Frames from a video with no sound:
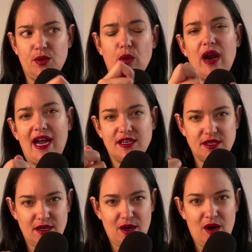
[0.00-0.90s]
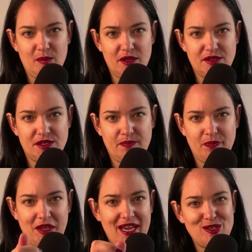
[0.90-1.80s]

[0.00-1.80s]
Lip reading: were actually accomplished, okay?